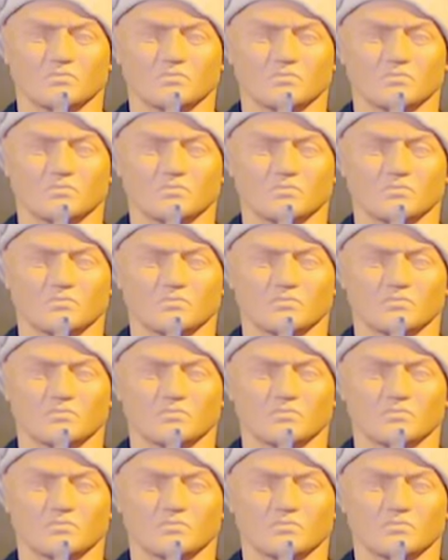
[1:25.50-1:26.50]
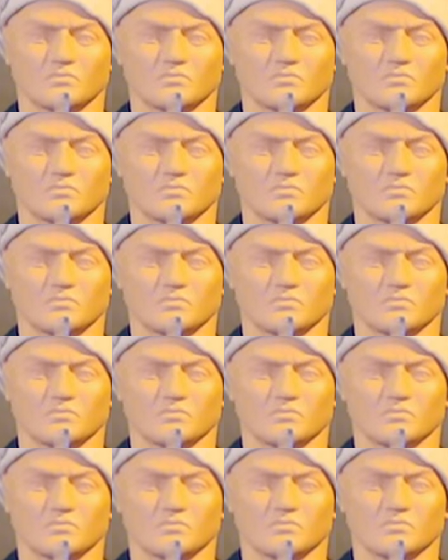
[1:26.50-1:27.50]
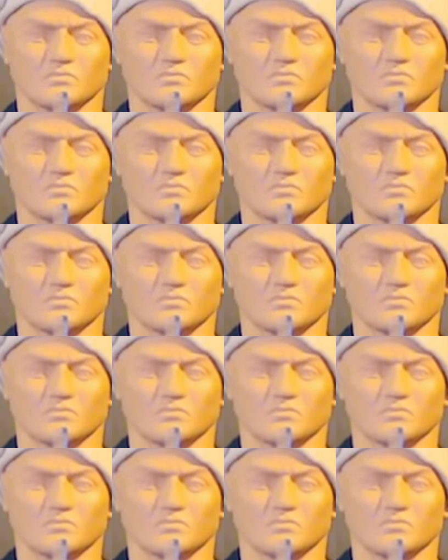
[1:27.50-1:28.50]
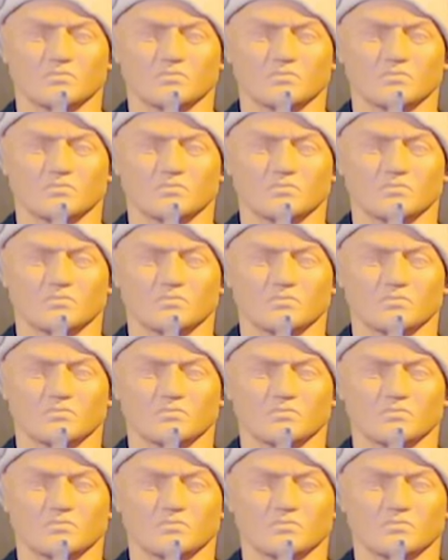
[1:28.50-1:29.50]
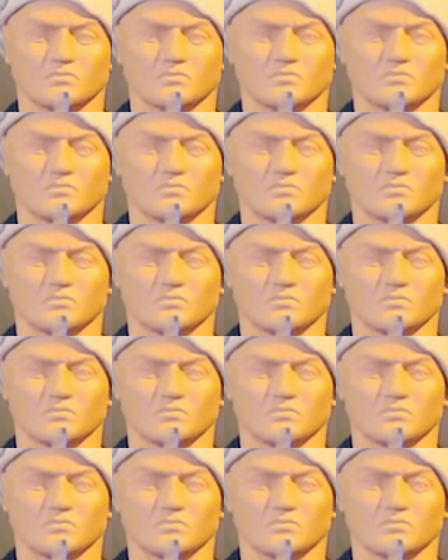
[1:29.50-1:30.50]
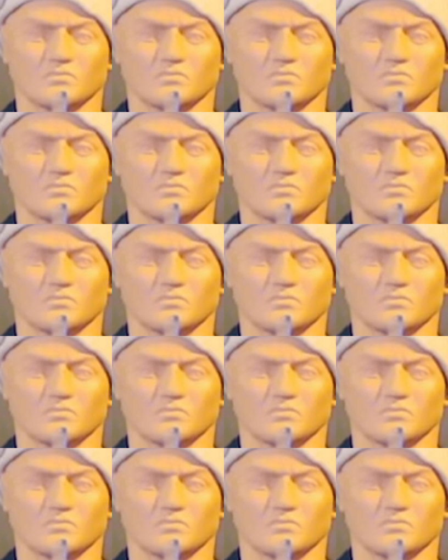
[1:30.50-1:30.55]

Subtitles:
The person shown says nothing.